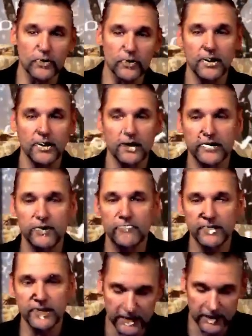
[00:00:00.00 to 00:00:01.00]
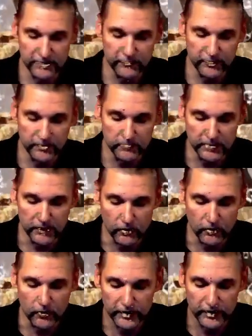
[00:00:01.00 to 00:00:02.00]
heaven had given me all the
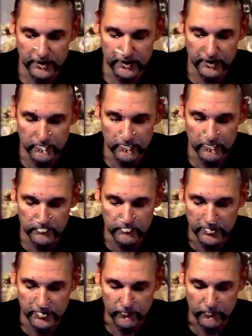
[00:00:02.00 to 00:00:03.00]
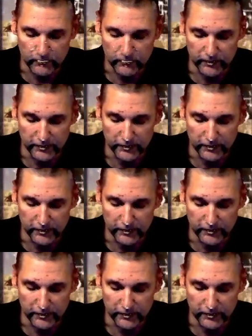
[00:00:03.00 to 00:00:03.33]
kingdoms of the earth, right, right here,